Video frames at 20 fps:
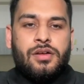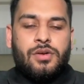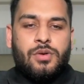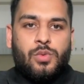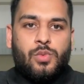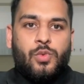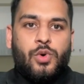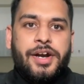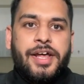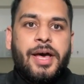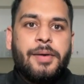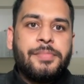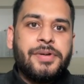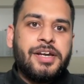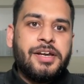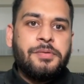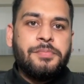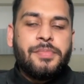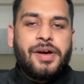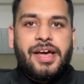What happened
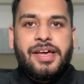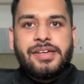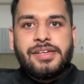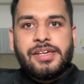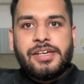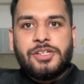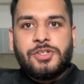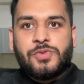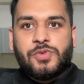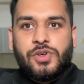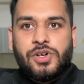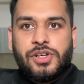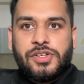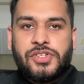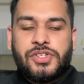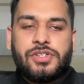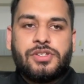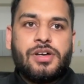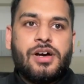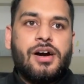in my case
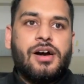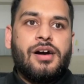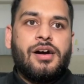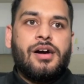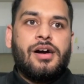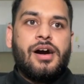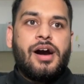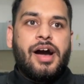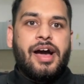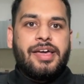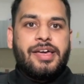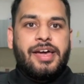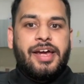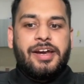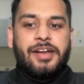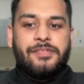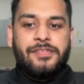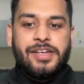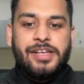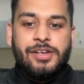was I had
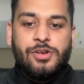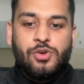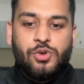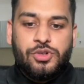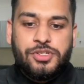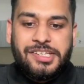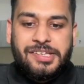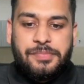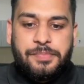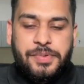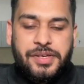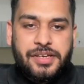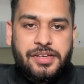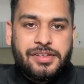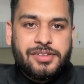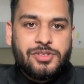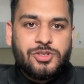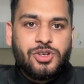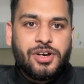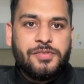a very low
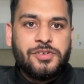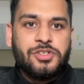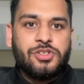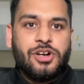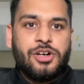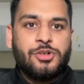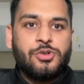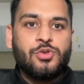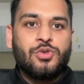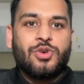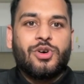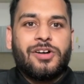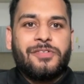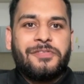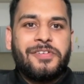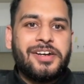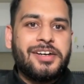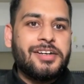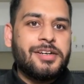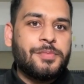GPA, so I was not too
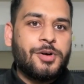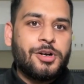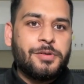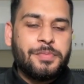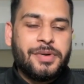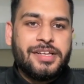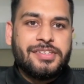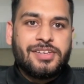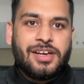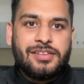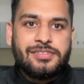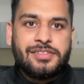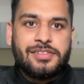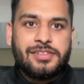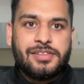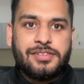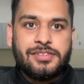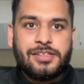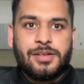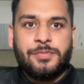confident about my chances
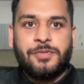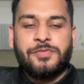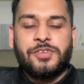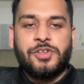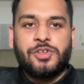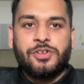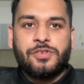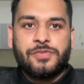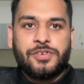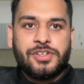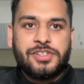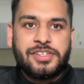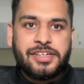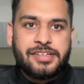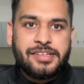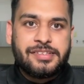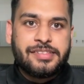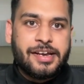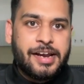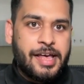in some of the
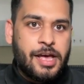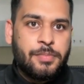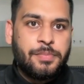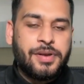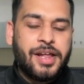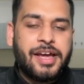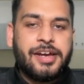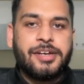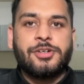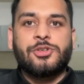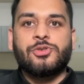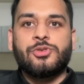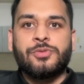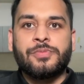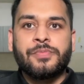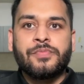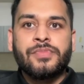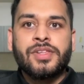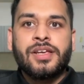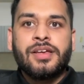universities that I applied to.
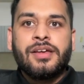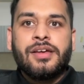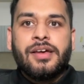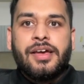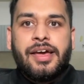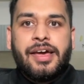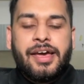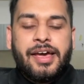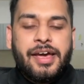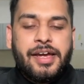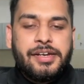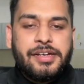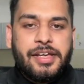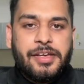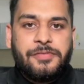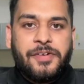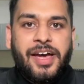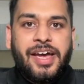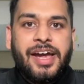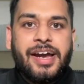And
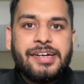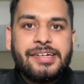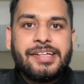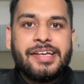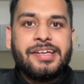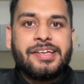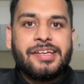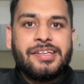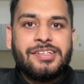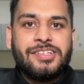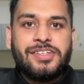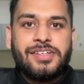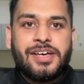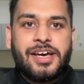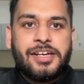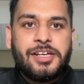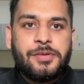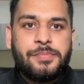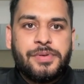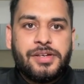if I had taken
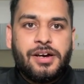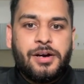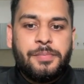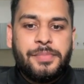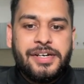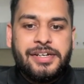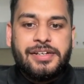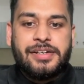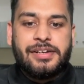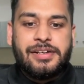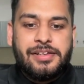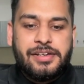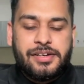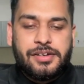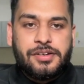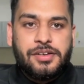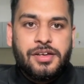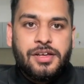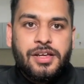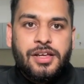GRE a bit earlier,
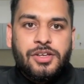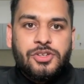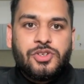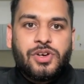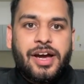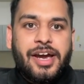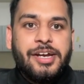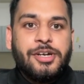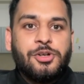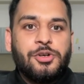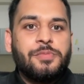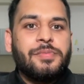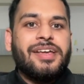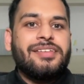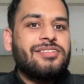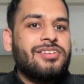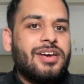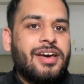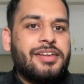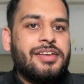so I took my
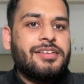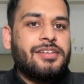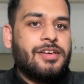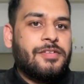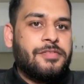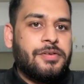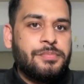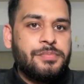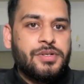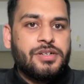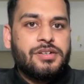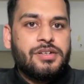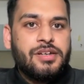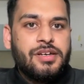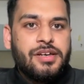GRE in November,